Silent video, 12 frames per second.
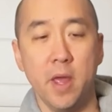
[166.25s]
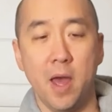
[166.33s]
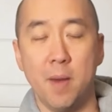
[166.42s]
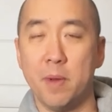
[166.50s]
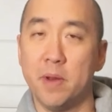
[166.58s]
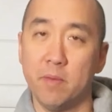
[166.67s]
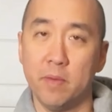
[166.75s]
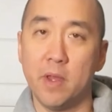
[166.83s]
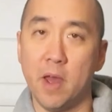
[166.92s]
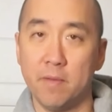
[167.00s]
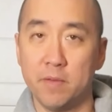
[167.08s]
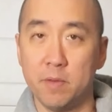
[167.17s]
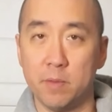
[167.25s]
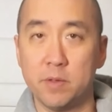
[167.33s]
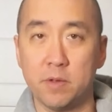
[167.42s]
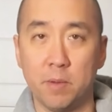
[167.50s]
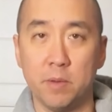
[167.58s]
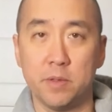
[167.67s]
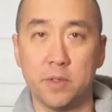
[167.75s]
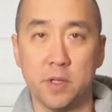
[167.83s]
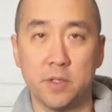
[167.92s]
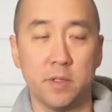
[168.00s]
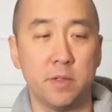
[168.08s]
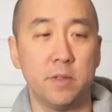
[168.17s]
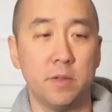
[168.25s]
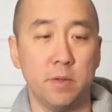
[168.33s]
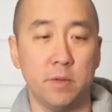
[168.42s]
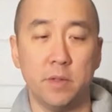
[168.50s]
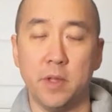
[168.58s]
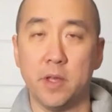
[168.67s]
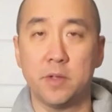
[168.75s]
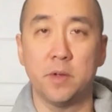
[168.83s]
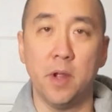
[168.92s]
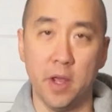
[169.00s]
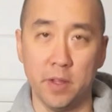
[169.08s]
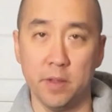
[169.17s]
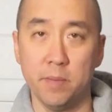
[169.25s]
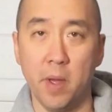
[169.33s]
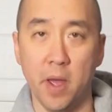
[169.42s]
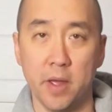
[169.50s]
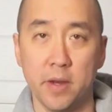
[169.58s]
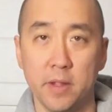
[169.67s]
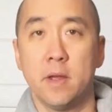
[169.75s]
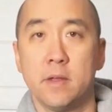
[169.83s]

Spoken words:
I didn't really have too much trouble adjusting to the extra height in the pad.